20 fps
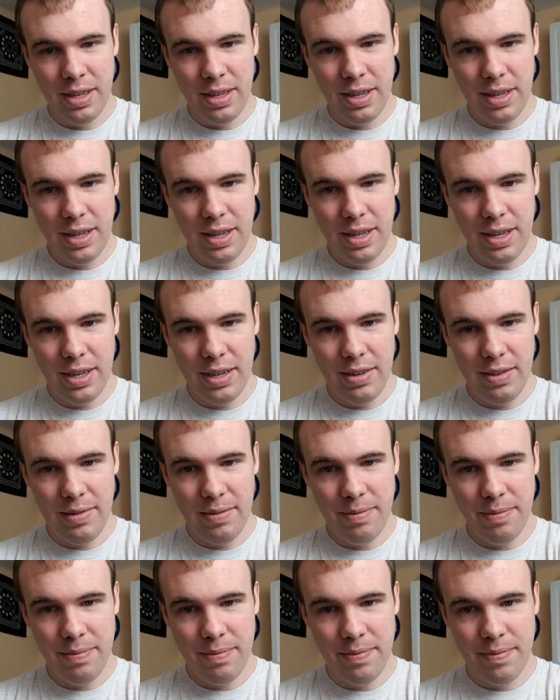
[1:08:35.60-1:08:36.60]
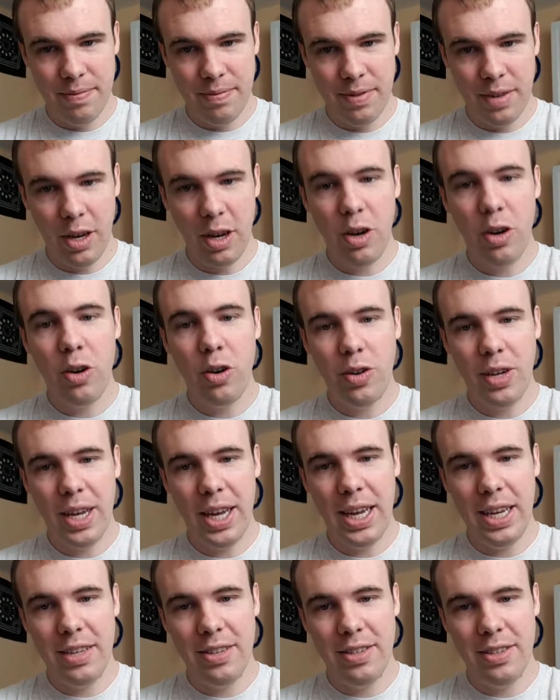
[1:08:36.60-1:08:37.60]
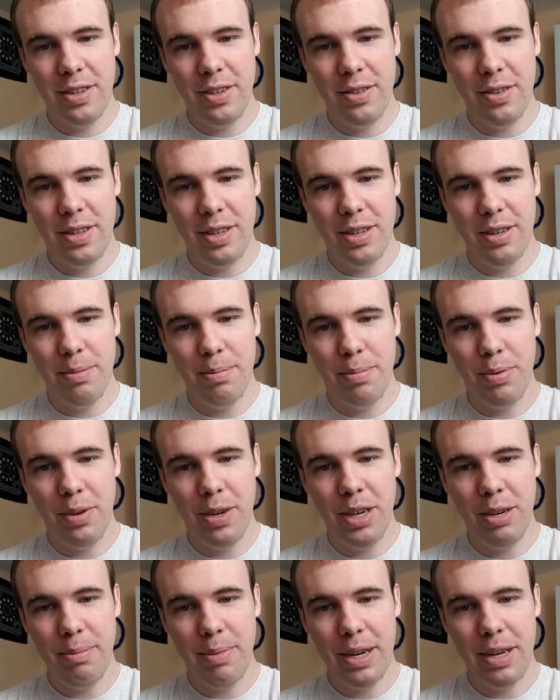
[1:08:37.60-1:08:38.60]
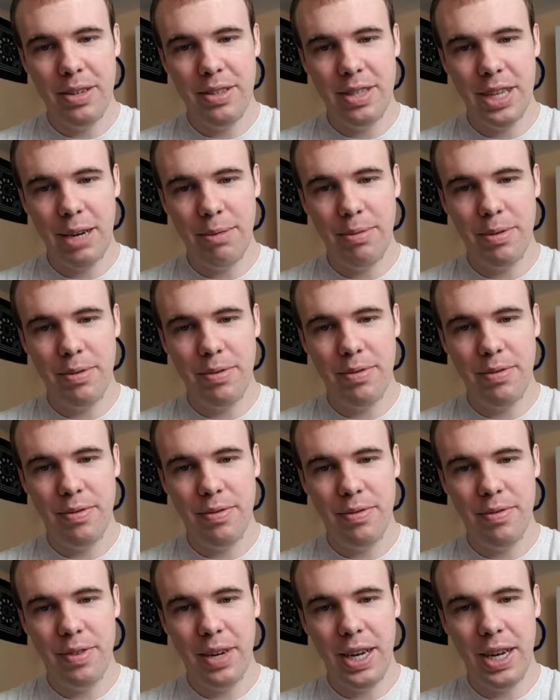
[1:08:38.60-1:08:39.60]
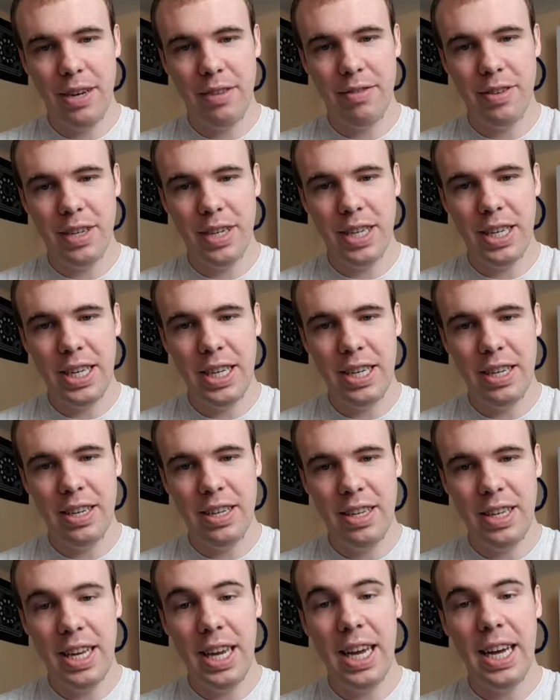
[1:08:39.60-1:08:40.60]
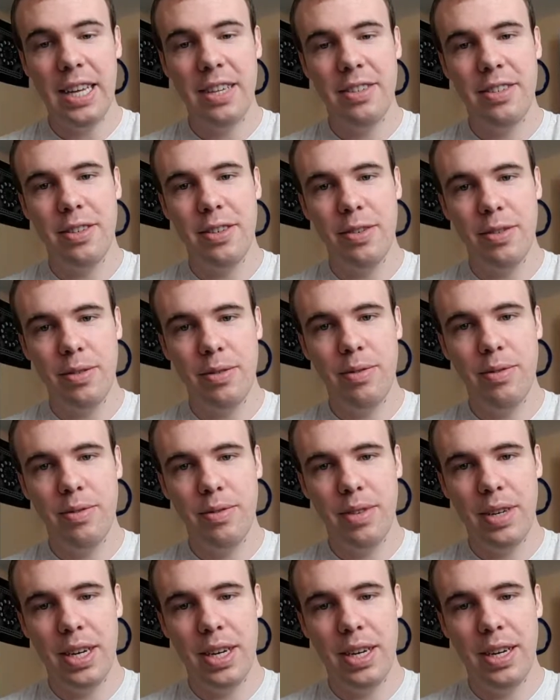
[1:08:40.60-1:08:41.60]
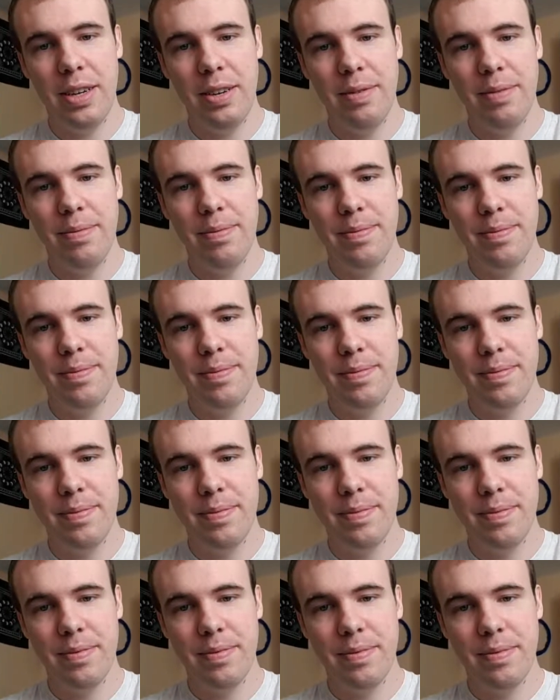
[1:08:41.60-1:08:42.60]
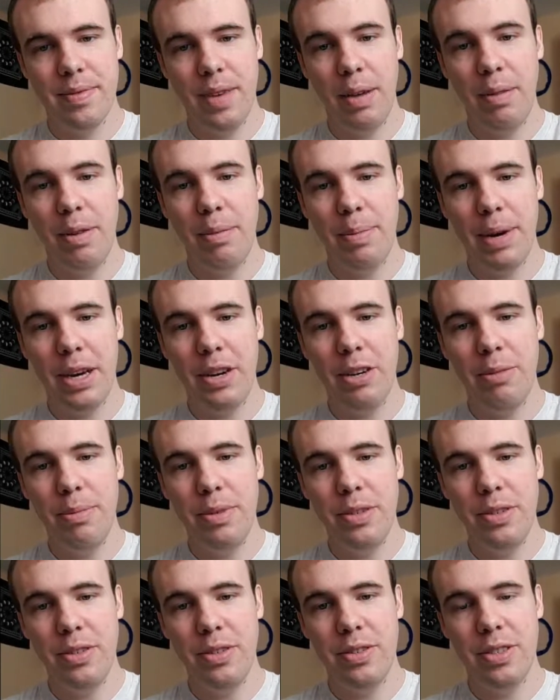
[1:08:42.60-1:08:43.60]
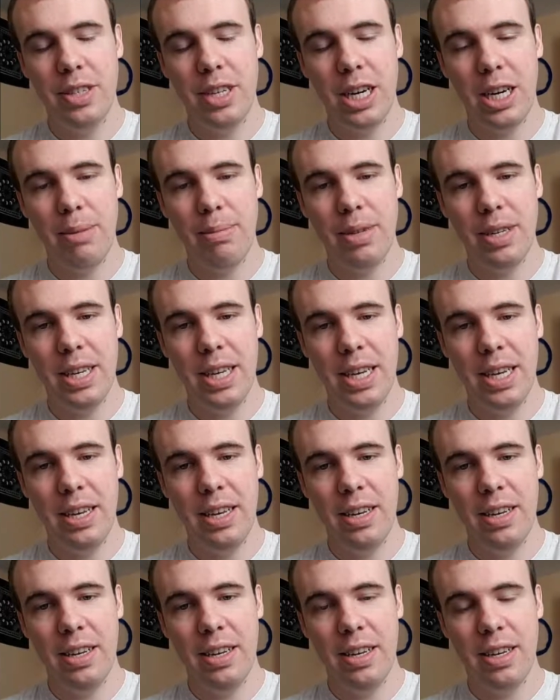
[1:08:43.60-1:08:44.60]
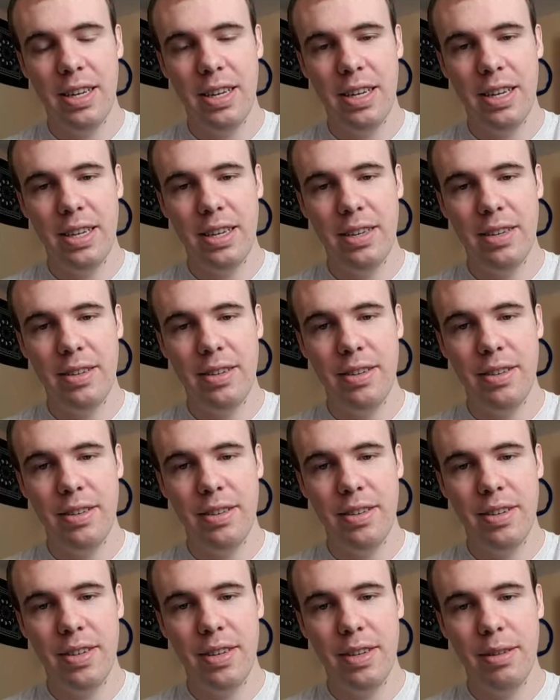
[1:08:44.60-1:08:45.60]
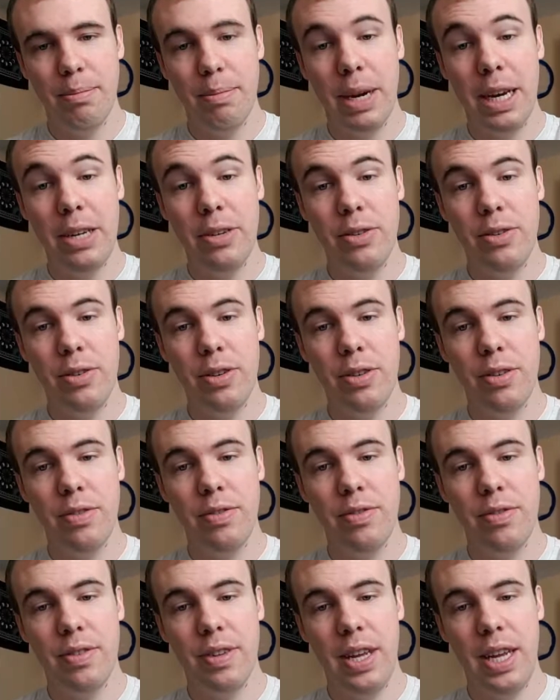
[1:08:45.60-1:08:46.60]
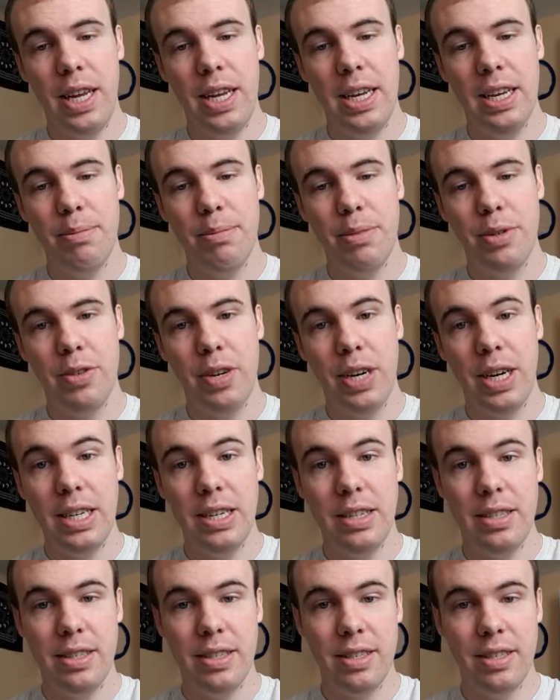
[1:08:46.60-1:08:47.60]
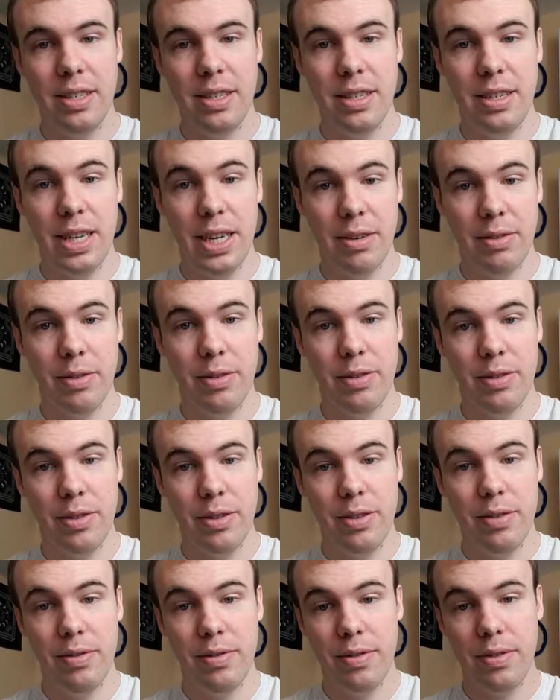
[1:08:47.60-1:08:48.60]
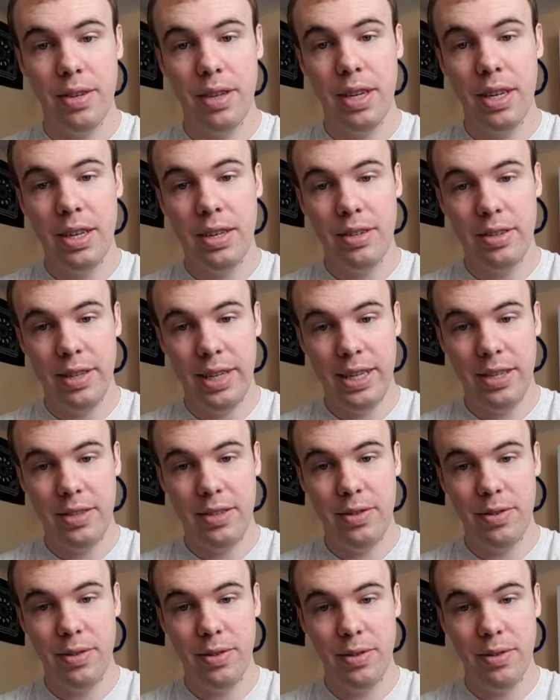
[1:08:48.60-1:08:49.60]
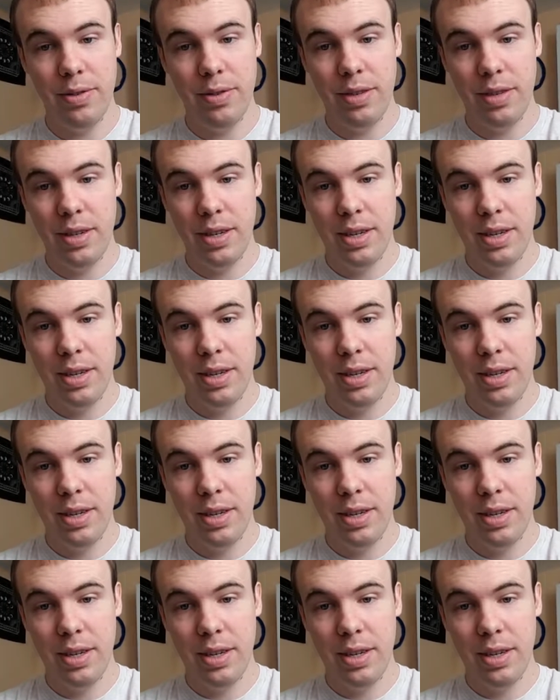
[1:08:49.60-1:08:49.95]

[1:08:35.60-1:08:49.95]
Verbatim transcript: Um, oh, okay. So the point about saproph- phytic fungi. Yeah, so um, I mean, powdery mildew is an obligate uh, biotroph, and botrytis is a necrotroph, so that's true.